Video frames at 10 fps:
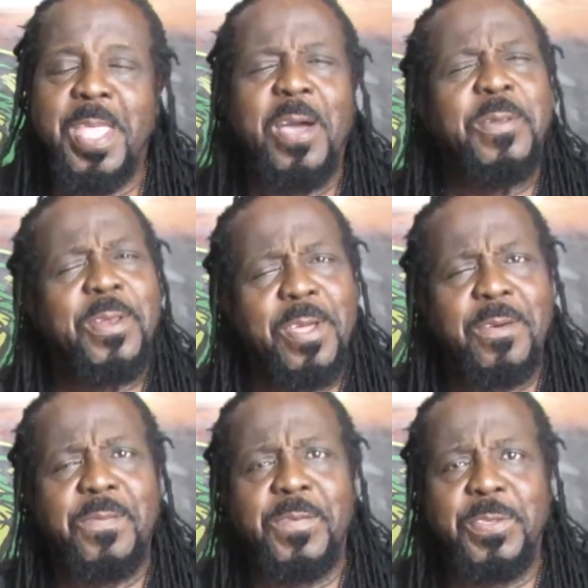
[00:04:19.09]
I would
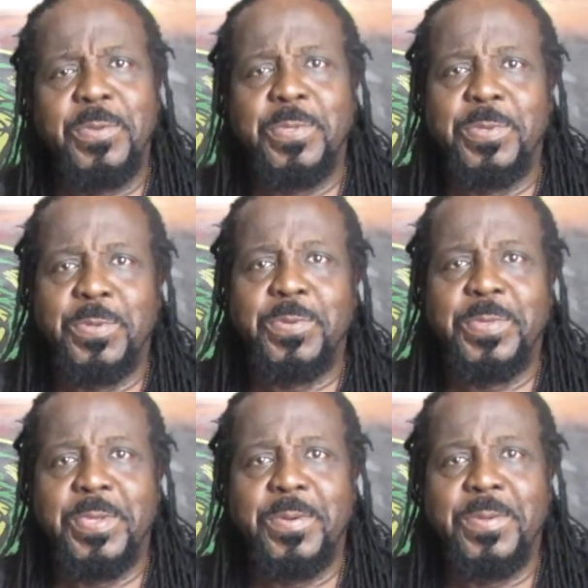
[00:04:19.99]
love for you to do
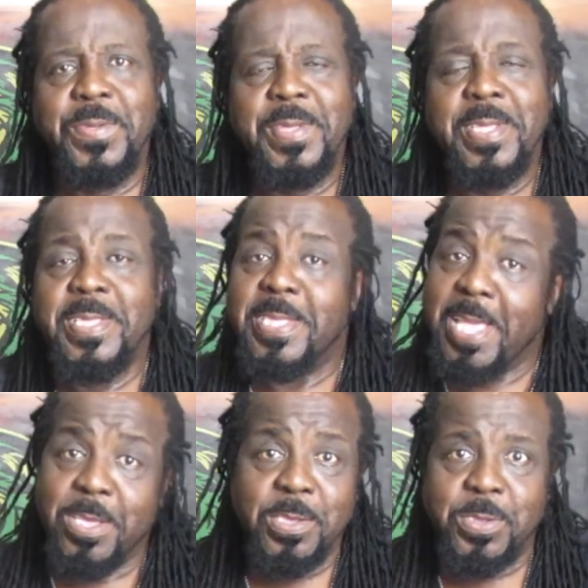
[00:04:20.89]
so.
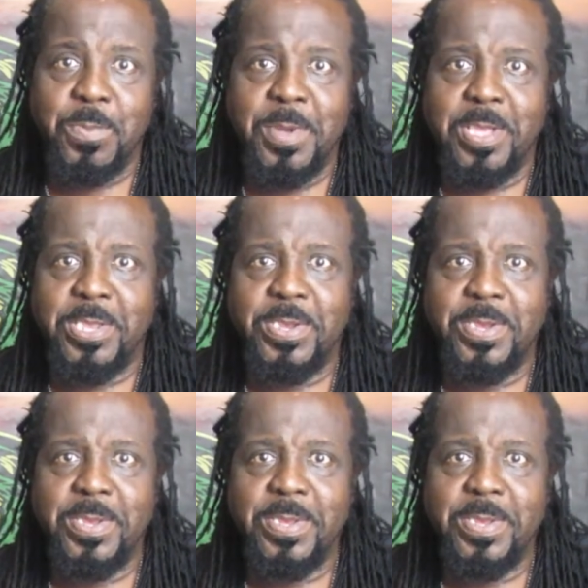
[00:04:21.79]
Thank you so much.